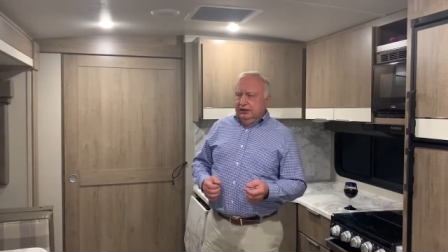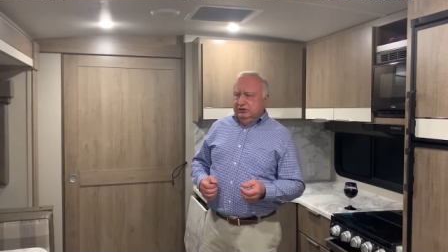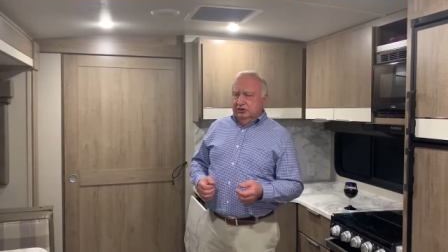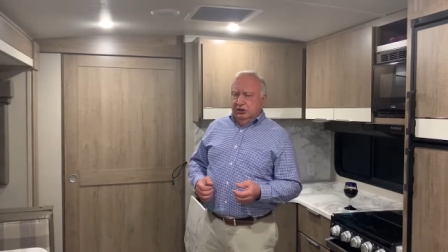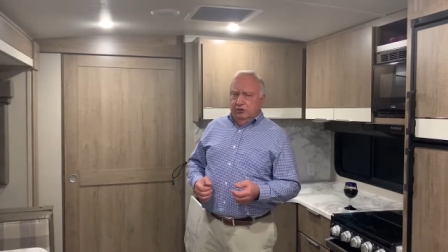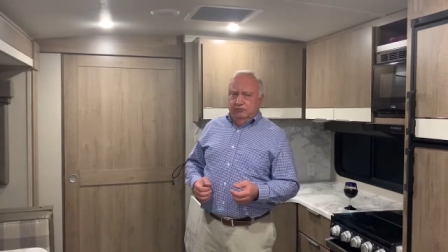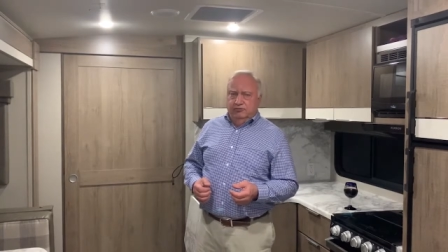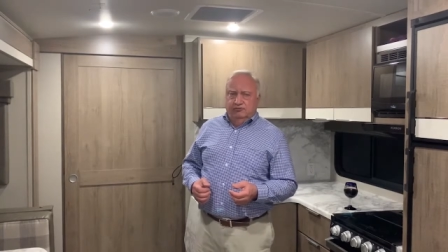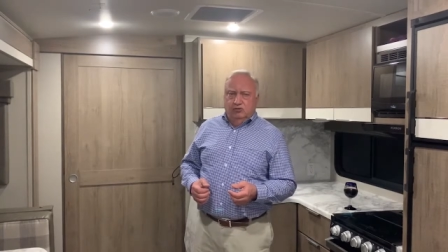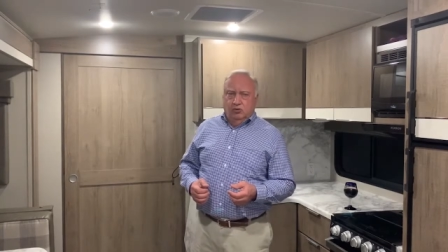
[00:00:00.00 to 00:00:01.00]
So
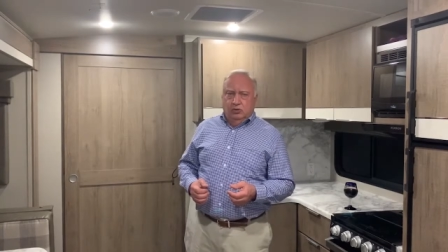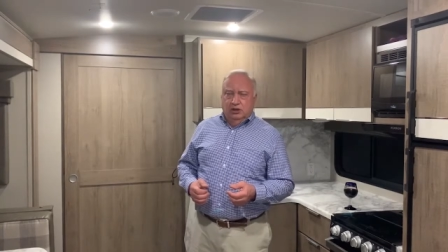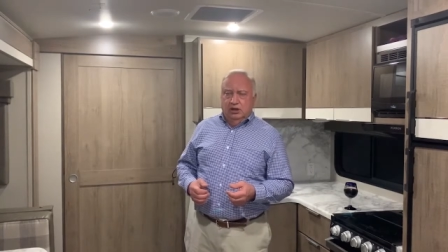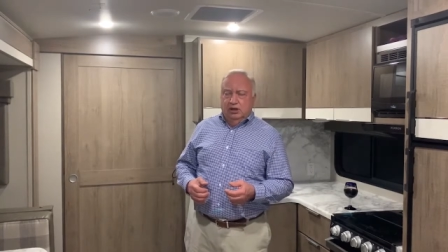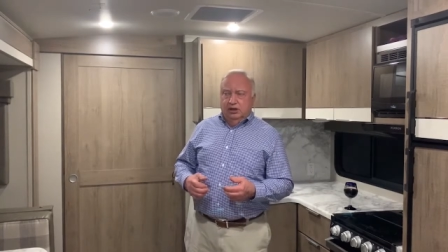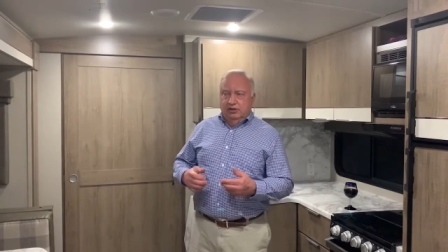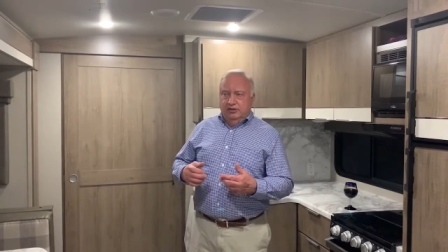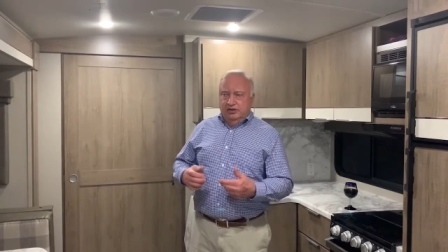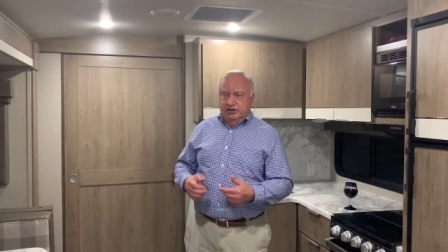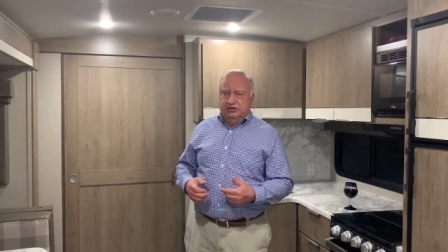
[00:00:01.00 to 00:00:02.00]
for
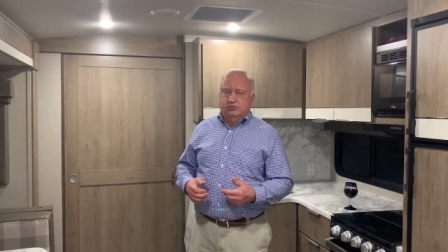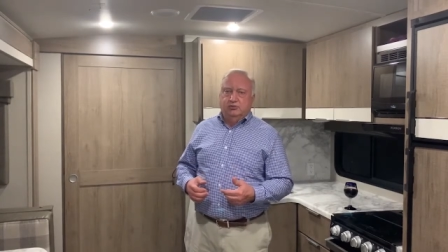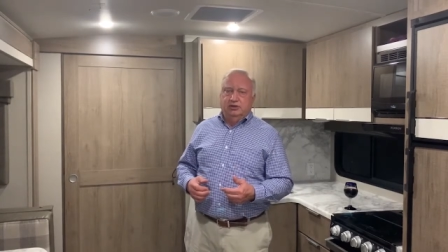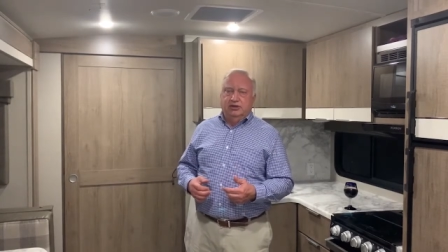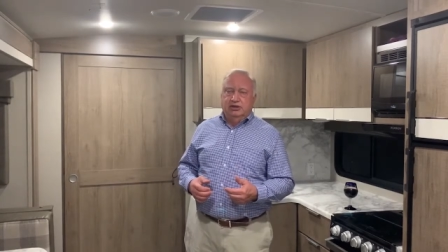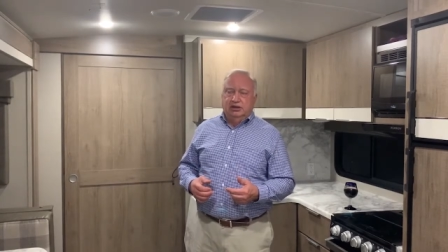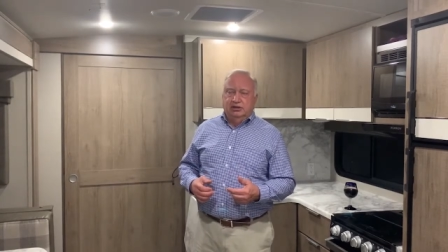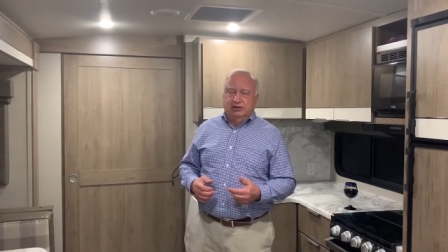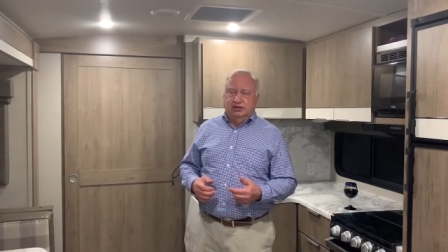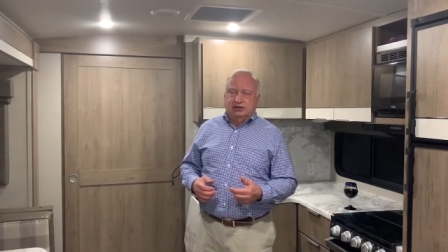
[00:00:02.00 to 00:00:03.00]
this one,
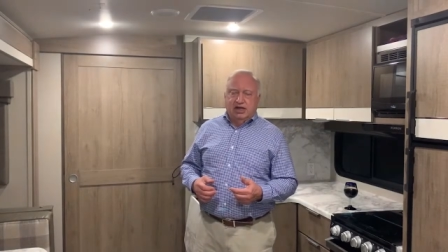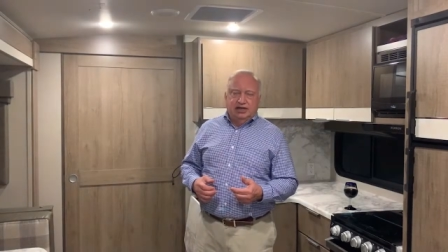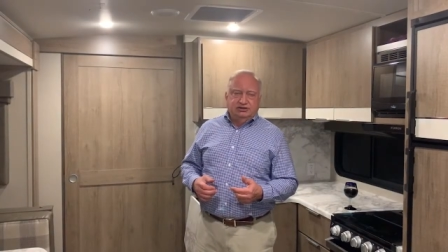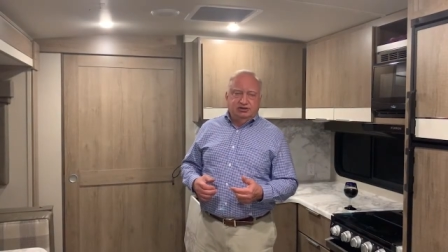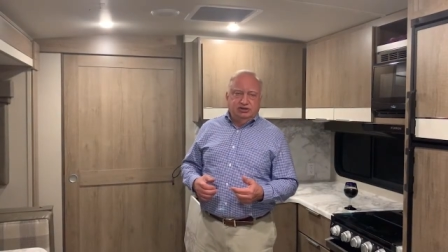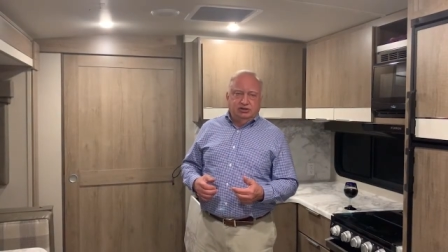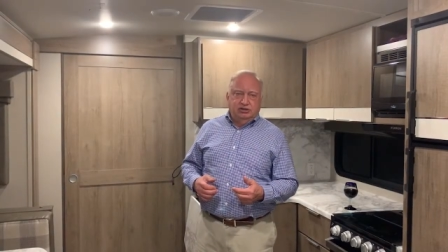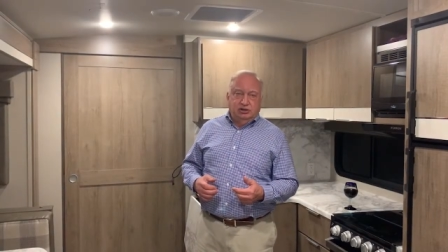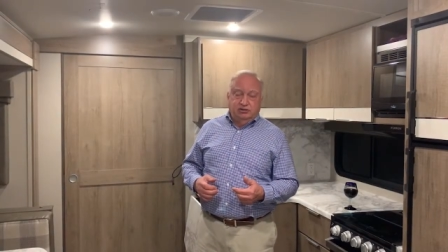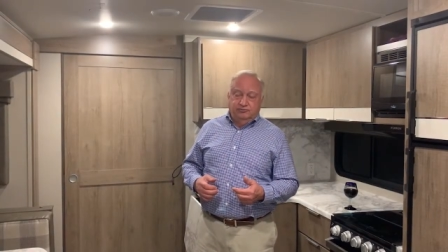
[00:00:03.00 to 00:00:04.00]
this last year,
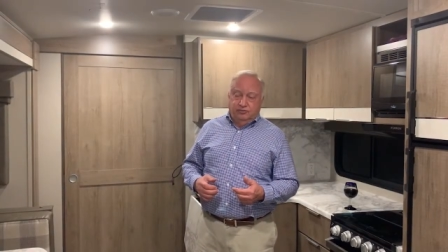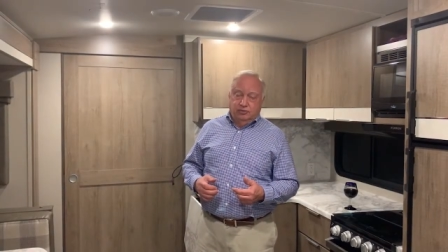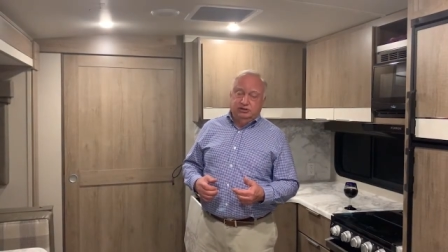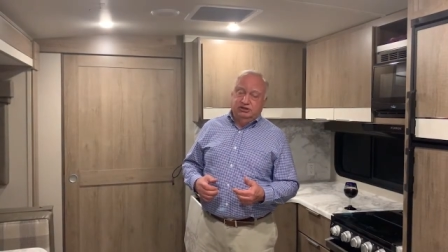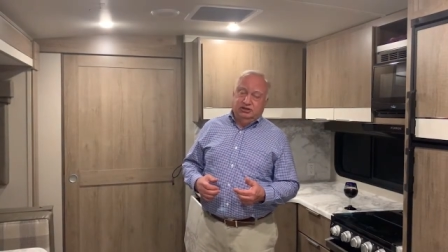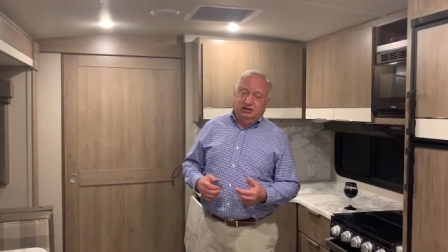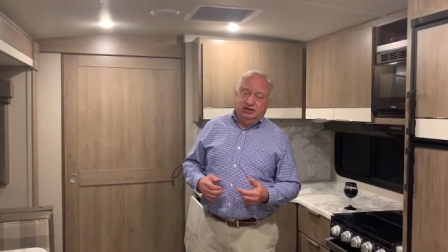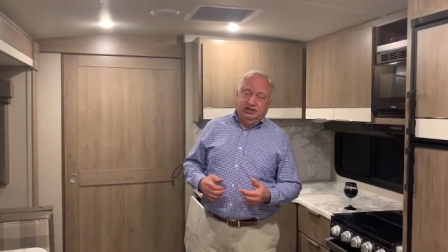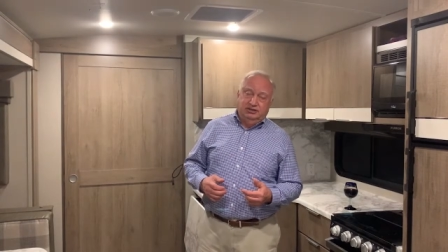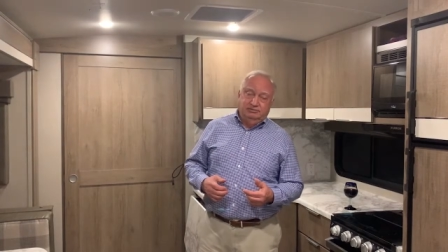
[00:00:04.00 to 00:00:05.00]

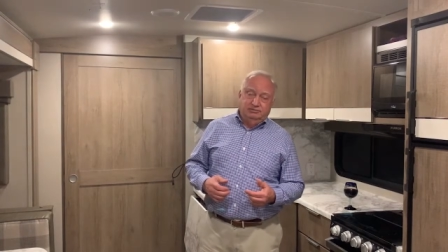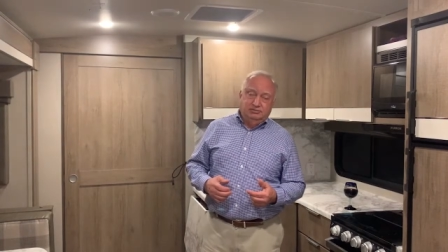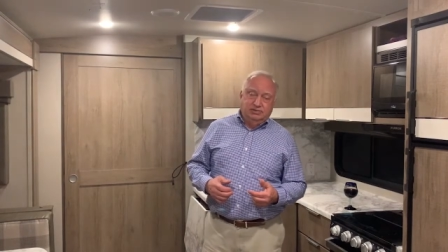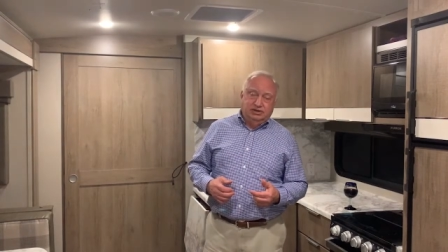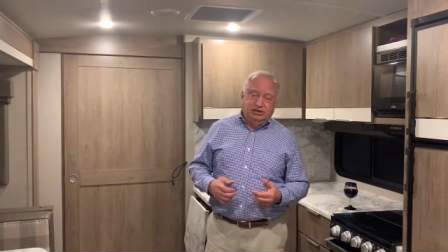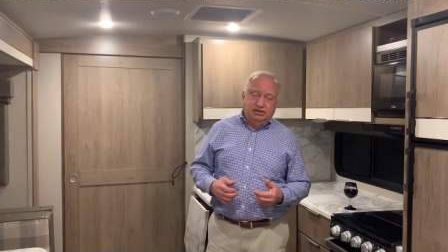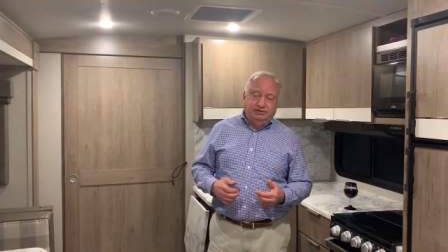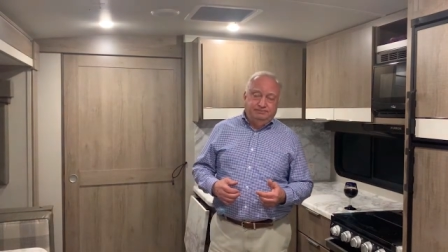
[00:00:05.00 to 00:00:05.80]
unfortunately, the